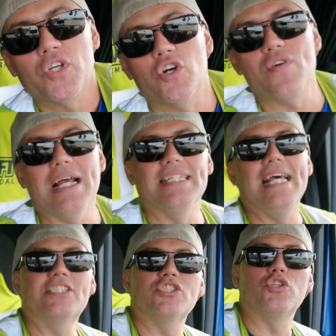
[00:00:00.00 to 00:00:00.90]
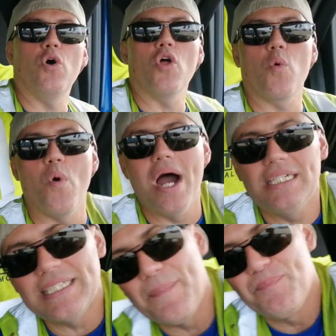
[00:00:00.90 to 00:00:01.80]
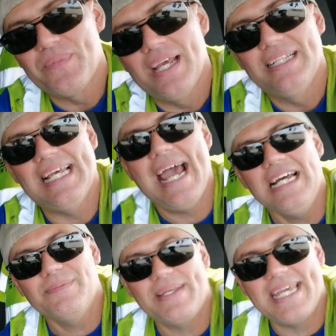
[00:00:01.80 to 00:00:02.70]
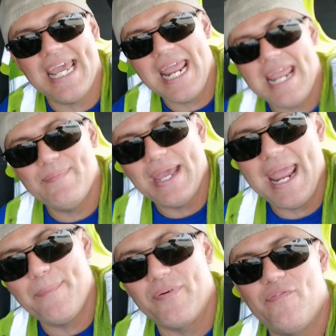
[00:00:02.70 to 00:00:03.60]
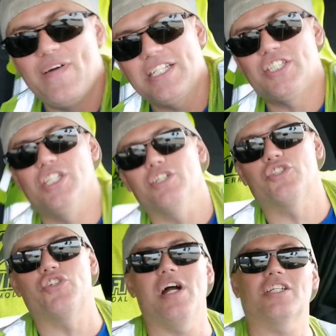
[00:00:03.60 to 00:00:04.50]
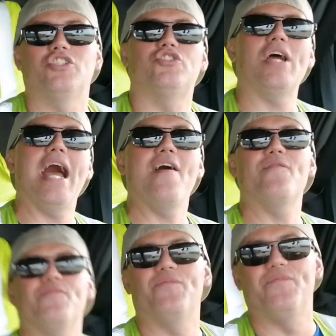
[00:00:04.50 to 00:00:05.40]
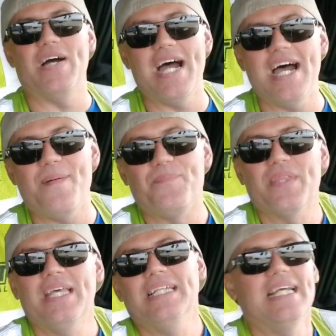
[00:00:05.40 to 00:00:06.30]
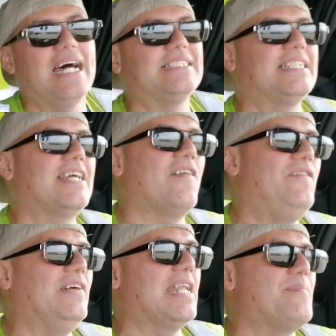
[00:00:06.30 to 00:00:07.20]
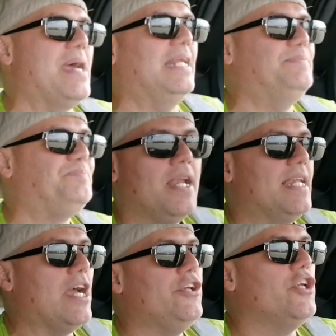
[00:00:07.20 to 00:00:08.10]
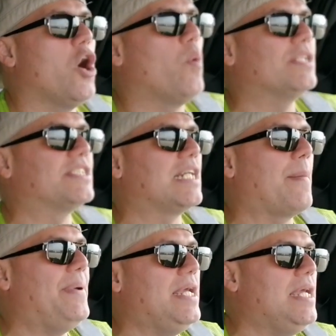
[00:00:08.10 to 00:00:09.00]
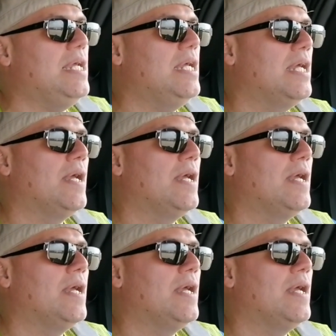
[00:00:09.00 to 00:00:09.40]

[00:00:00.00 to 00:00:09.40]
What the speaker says: Congratulations to all the ones that have became a professional truck driver. That's a good feeling, man. Now you know what's gonna be